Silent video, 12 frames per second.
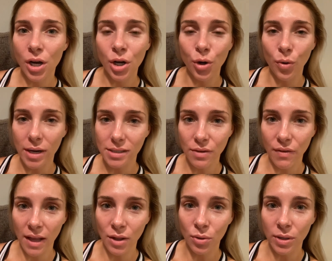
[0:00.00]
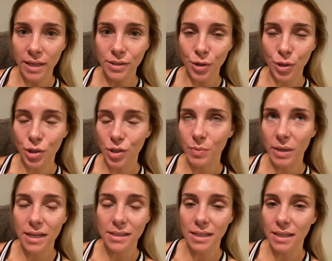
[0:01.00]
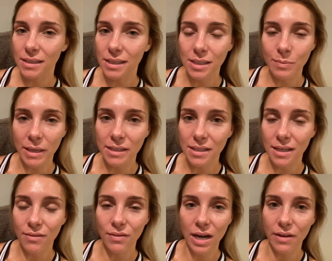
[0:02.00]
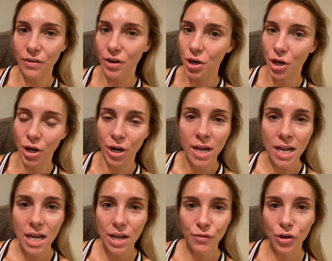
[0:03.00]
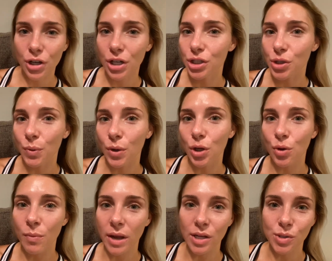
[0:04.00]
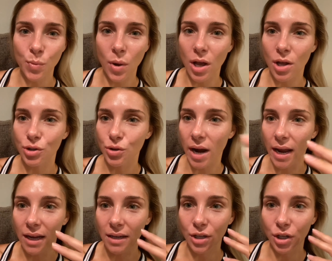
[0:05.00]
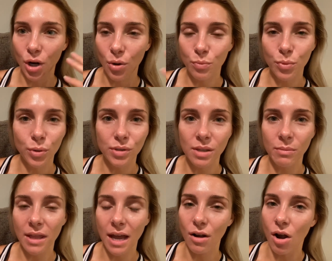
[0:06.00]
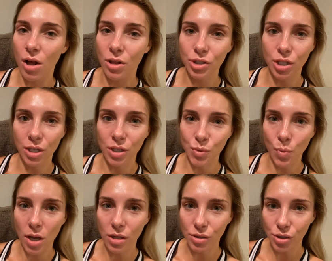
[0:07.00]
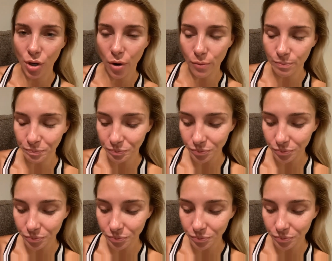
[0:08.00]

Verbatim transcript: an aggressive halo laser just because it is expensive. And I figure if you're going to do it, you may as well try and, you know, boost some of that collagen as well. So